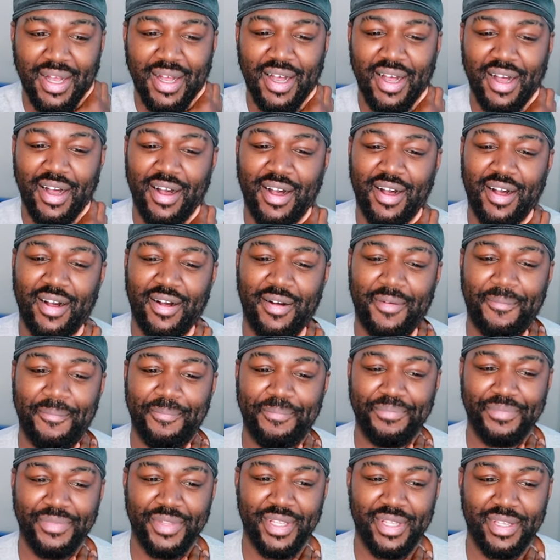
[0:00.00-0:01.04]

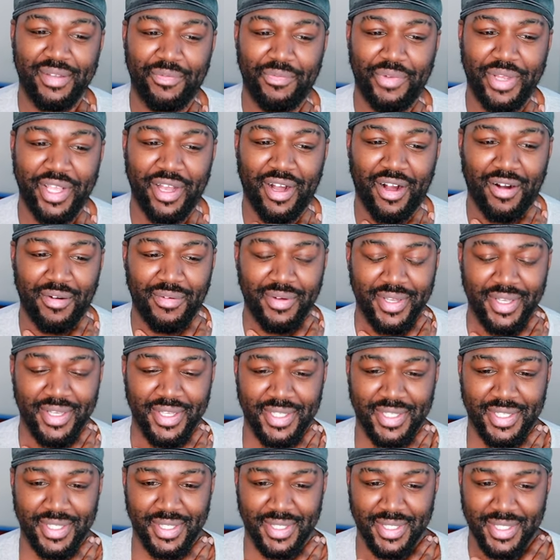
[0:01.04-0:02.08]
um, we always
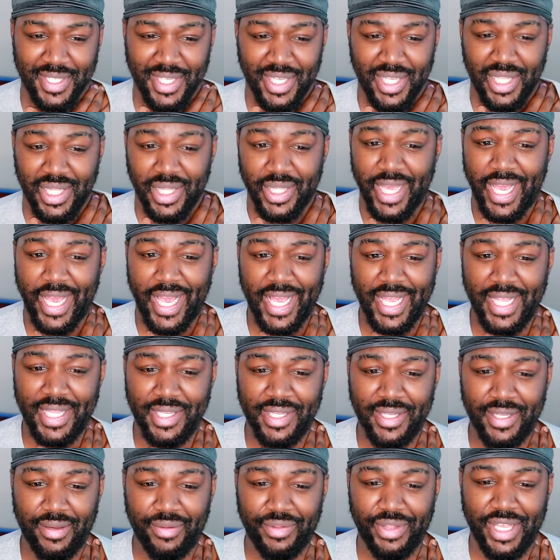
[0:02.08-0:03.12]
see that. You
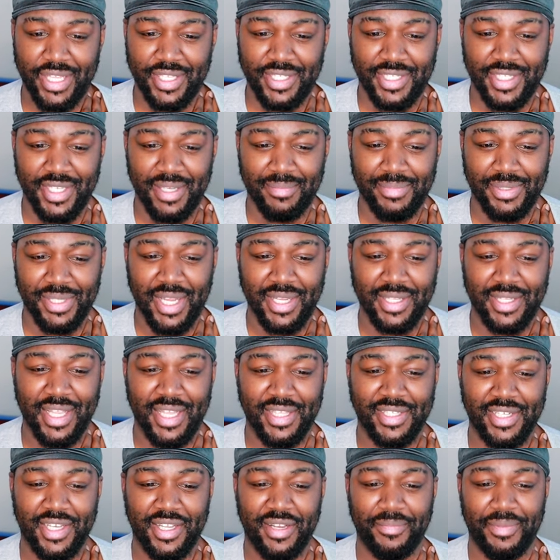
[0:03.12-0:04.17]
know, that seems like
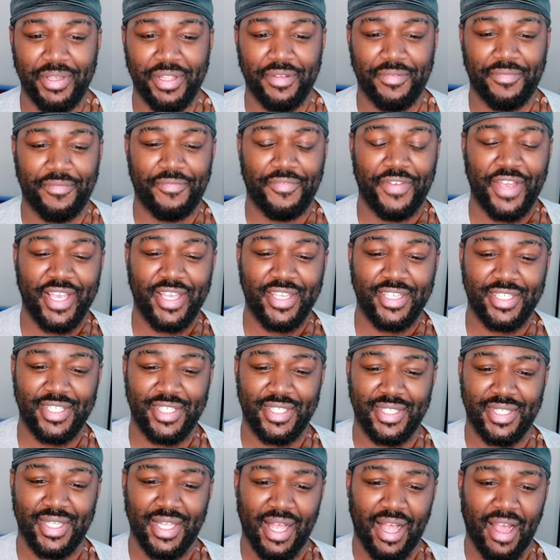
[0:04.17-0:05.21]
that's going to be the
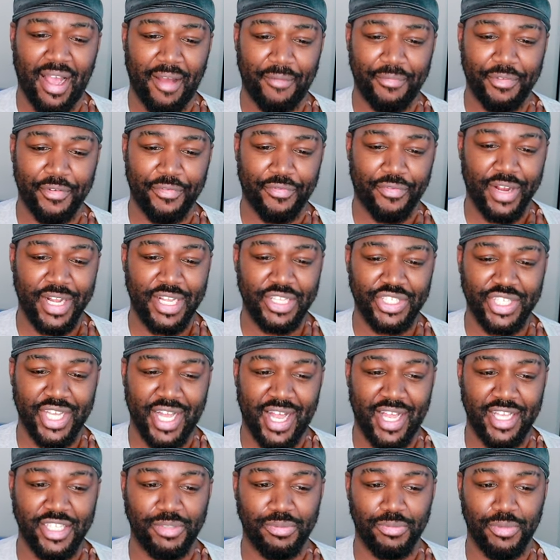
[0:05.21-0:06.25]
face of the
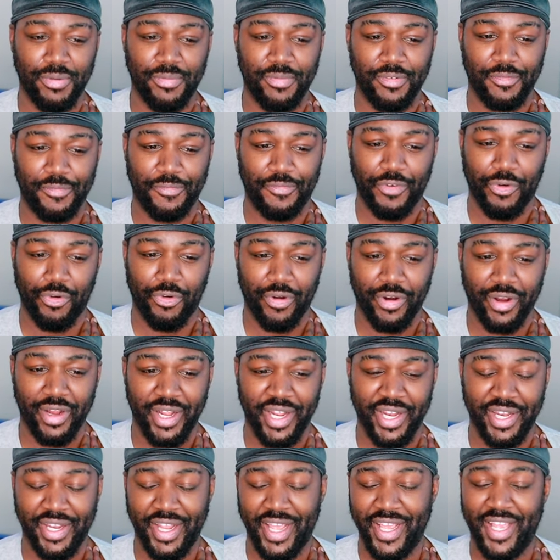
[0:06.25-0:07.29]
franchise moving forward,
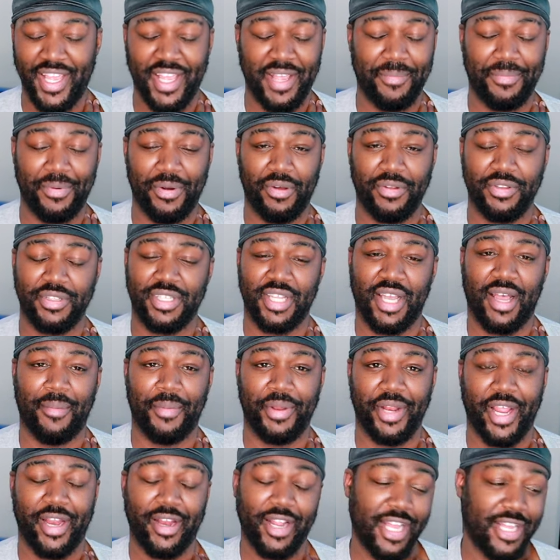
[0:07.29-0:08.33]
and they keep on
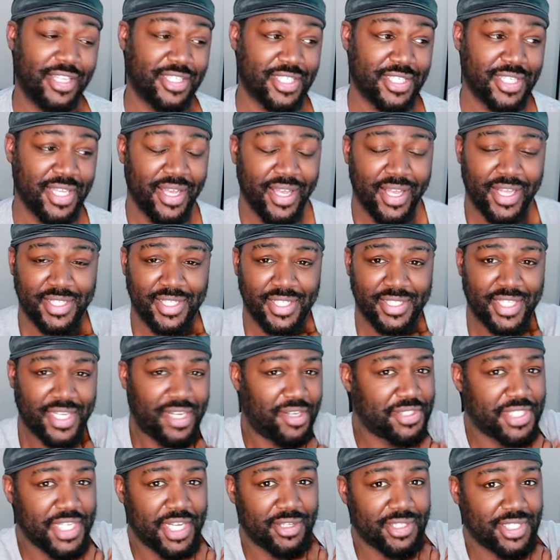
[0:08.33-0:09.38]
dominating. It's it's a
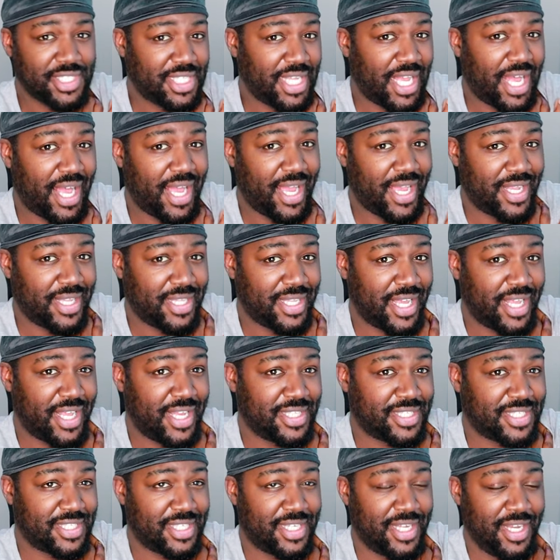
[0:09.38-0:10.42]
telltale sign that
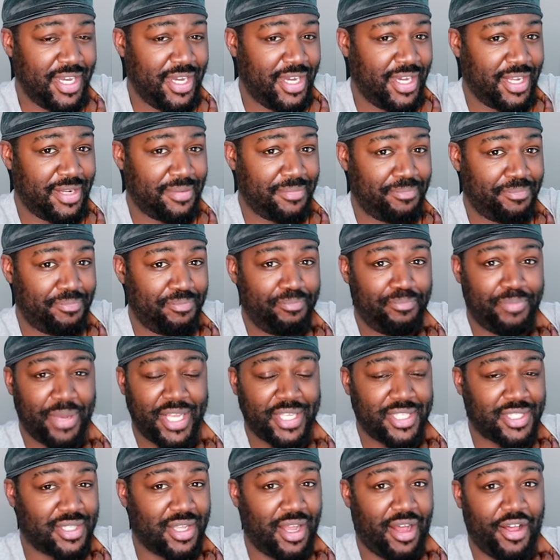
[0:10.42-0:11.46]
it's good
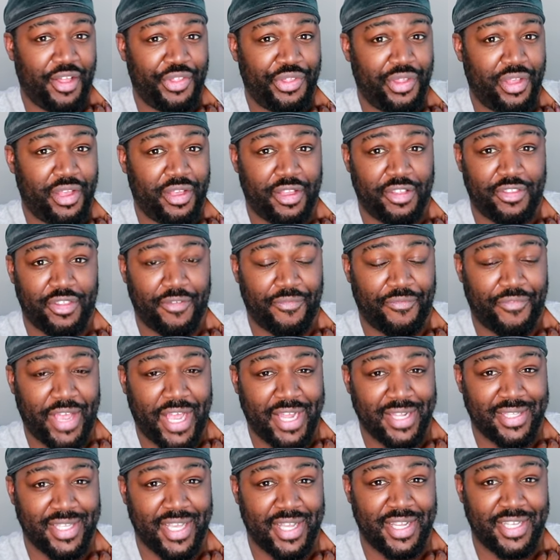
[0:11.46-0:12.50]
based on the the
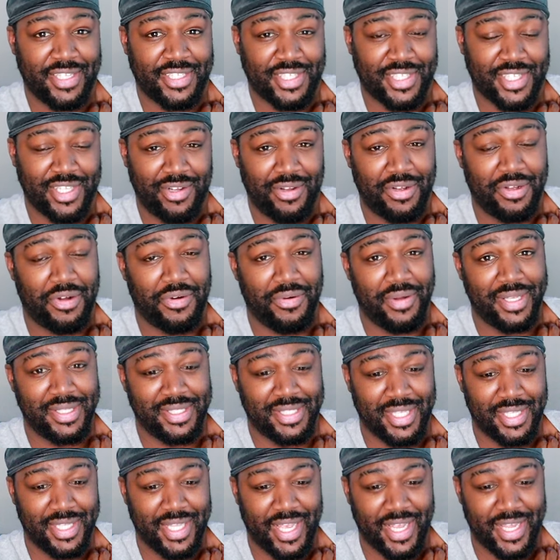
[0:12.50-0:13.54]
fact that it's still going
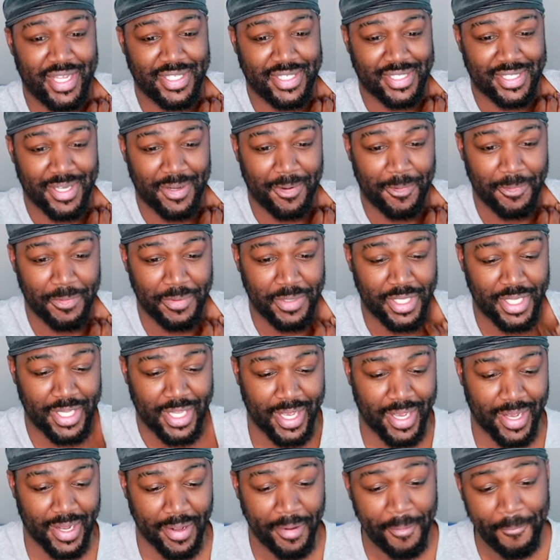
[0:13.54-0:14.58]
today. So
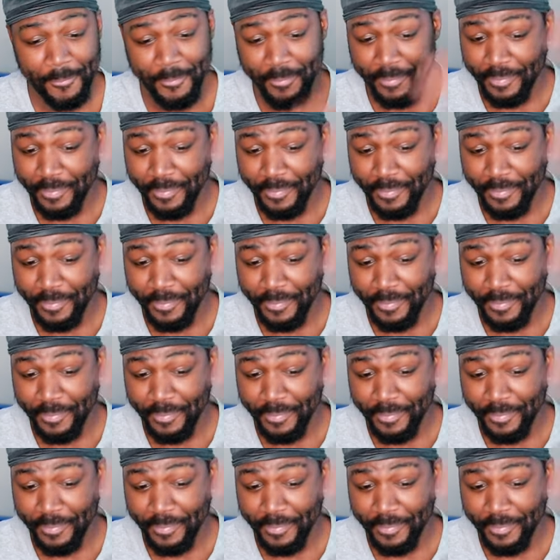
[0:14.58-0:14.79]
yeah